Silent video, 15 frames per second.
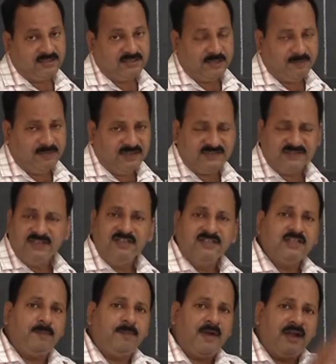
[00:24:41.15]
That means
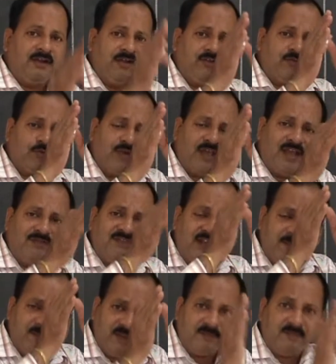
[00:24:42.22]
the partner should have
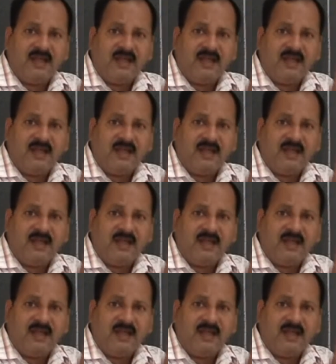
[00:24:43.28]
that much